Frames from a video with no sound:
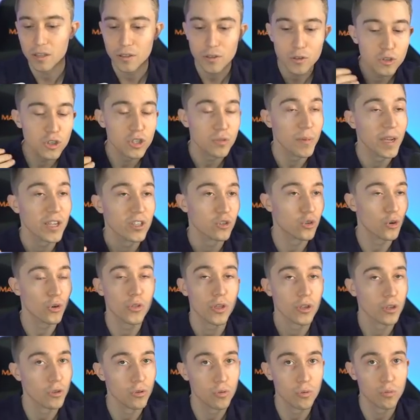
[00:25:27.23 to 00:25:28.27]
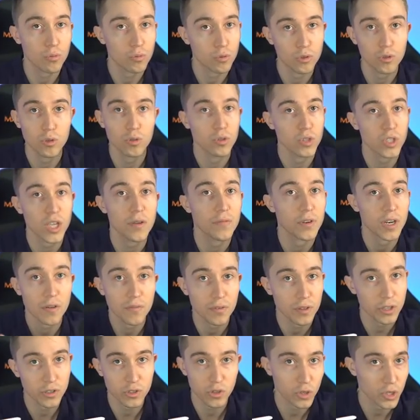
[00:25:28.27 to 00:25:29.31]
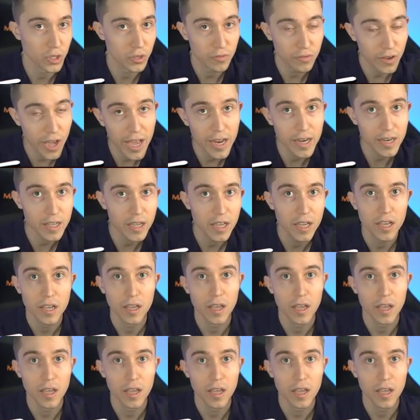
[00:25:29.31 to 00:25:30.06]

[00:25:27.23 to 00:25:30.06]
you just make sure that you you save enough elixir to defend